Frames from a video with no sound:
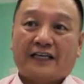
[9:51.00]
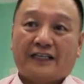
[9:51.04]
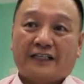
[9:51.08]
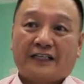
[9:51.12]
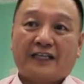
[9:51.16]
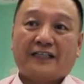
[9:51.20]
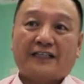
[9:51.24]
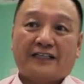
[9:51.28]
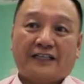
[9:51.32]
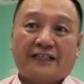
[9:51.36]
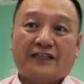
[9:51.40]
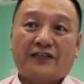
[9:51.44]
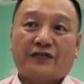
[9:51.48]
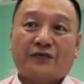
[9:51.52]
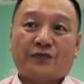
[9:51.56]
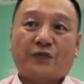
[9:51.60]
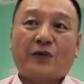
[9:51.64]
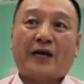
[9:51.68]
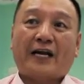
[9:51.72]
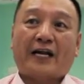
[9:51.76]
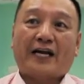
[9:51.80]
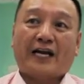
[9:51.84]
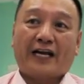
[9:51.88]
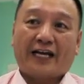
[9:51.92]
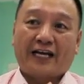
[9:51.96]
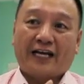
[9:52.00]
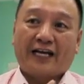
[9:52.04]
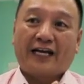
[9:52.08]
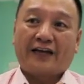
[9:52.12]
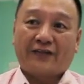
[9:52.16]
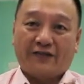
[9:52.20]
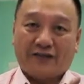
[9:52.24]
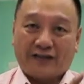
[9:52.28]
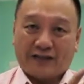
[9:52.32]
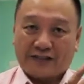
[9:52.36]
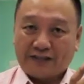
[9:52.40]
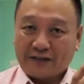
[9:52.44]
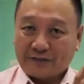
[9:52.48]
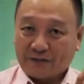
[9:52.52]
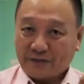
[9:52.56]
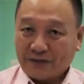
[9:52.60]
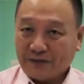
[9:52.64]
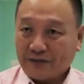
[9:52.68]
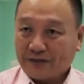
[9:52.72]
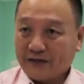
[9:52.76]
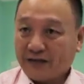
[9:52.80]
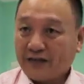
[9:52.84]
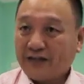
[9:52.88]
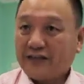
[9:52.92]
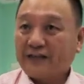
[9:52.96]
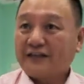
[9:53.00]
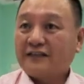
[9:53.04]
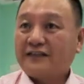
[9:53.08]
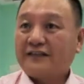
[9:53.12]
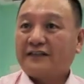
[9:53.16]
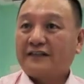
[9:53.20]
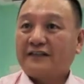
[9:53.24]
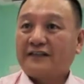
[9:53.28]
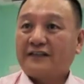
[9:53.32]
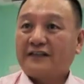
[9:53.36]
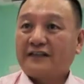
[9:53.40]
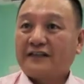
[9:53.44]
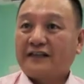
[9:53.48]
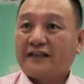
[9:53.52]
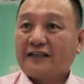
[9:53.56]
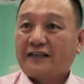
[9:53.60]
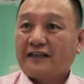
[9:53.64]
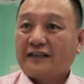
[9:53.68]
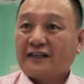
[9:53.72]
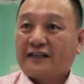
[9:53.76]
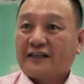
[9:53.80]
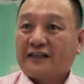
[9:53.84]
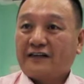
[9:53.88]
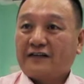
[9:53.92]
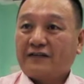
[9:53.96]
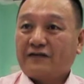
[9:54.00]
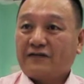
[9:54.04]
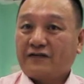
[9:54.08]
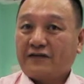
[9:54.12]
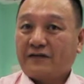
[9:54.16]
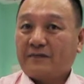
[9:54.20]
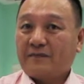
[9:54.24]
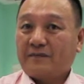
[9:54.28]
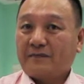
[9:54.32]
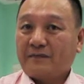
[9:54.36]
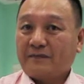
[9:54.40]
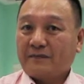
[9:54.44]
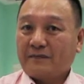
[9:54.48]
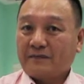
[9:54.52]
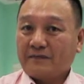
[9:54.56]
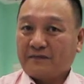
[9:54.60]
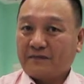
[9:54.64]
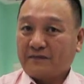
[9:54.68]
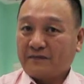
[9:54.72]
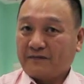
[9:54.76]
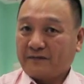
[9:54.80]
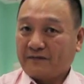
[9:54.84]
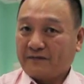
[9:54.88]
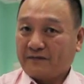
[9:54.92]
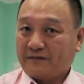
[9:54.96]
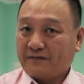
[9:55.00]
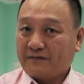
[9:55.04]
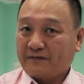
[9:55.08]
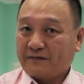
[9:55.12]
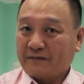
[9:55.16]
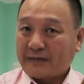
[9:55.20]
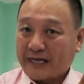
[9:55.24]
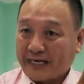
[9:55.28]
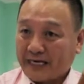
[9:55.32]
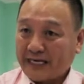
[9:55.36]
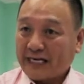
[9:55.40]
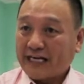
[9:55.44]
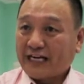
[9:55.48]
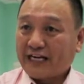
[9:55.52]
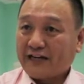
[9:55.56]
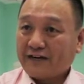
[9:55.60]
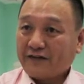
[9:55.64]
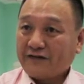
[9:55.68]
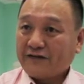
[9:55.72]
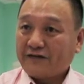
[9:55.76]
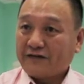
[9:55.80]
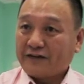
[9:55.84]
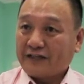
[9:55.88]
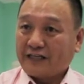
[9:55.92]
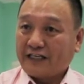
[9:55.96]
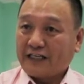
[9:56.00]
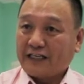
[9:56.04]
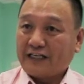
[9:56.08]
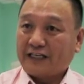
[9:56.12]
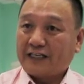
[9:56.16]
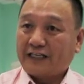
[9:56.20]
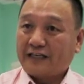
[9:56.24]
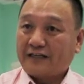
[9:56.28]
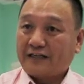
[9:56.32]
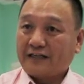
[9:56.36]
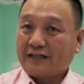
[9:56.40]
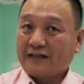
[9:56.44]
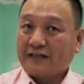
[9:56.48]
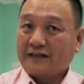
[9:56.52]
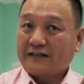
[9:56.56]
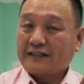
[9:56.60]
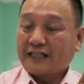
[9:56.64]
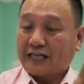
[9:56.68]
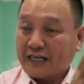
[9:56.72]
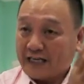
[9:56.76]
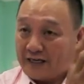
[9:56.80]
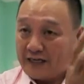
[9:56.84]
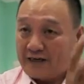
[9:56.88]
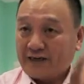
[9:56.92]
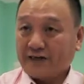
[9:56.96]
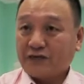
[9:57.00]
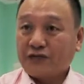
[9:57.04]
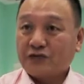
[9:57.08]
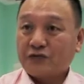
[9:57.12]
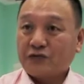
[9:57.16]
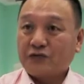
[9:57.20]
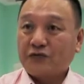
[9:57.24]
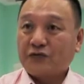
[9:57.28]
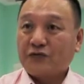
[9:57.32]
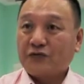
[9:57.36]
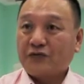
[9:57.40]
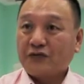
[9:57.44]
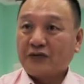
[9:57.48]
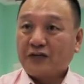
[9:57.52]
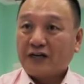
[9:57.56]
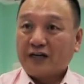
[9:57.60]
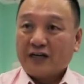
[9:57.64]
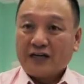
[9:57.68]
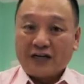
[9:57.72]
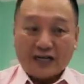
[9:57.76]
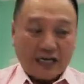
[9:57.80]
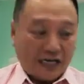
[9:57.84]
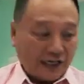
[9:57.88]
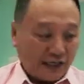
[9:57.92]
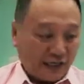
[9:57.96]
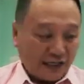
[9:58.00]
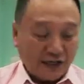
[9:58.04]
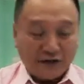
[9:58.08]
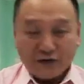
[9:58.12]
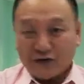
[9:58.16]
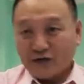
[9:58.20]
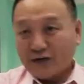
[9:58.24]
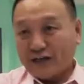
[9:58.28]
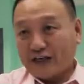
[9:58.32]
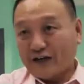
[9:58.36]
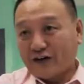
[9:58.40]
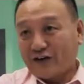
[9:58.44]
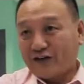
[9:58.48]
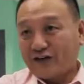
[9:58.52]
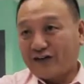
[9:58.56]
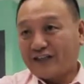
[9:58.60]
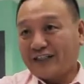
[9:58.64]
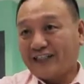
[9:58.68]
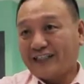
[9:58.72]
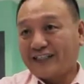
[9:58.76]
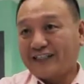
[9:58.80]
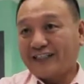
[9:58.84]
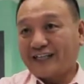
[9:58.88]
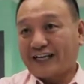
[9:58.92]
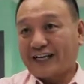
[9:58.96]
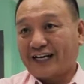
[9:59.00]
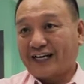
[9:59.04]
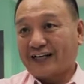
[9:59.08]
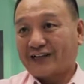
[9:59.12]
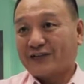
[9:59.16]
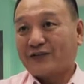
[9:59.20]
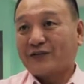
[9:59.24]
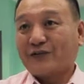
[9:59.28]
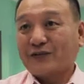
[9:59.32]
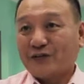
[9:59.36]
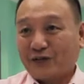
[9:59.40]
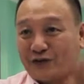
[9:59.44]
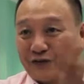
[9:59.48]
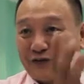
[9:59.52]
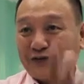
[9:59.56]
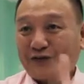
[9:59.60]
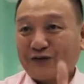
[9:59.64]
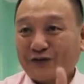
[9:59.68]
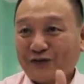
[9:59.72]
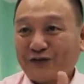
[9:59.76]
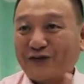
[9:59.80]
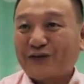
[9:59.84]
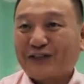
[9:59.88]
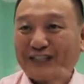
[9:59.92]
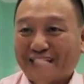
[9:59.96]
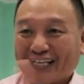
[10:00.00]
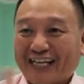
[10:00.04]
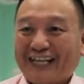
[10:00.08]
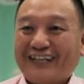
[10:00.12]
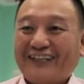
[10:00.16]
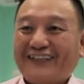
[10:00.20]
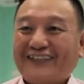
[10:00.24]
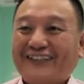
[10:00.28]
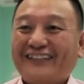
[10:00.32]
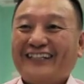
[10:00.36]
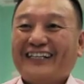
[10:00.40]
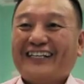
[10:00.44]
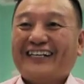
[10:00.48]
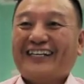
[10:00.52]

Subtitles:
That is what I have experienced from my life in the secondary school. I didn't know that all these are so useful now.